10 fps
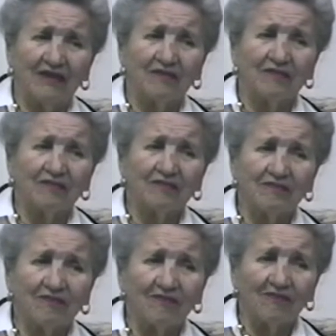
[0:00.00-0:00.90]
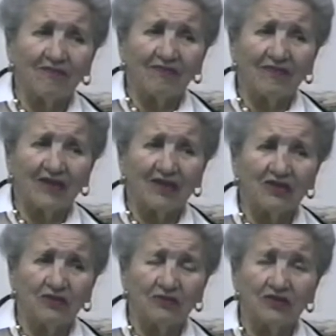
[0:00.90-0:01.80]
uh,
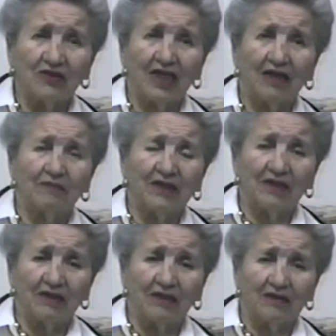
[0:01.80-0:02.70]
she wasn't happy.